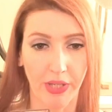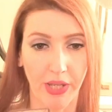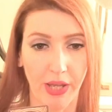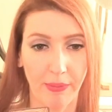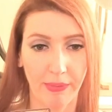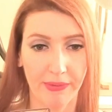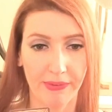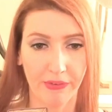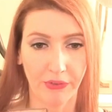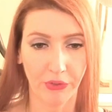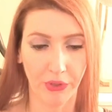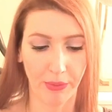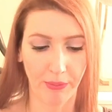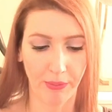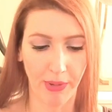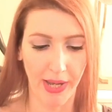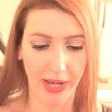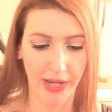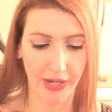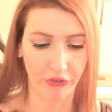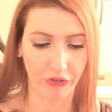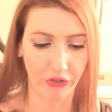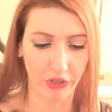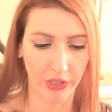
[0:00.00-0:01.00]
chemistry and
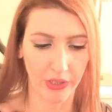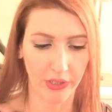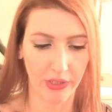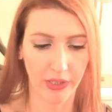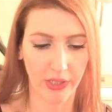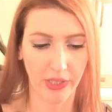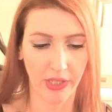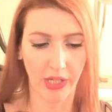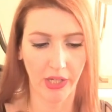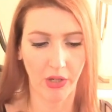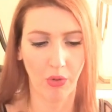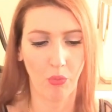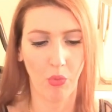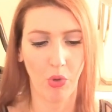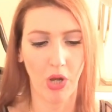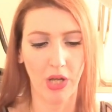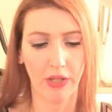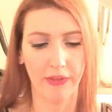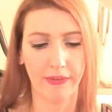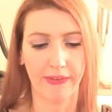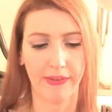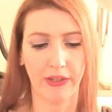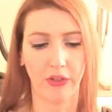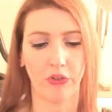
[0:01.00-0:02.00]
passion, King of
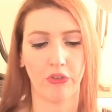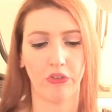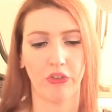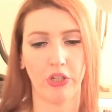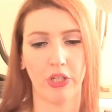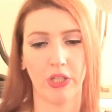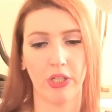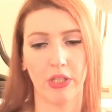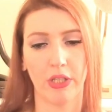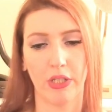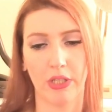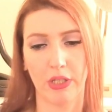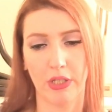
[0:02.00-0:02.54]
Wands energy.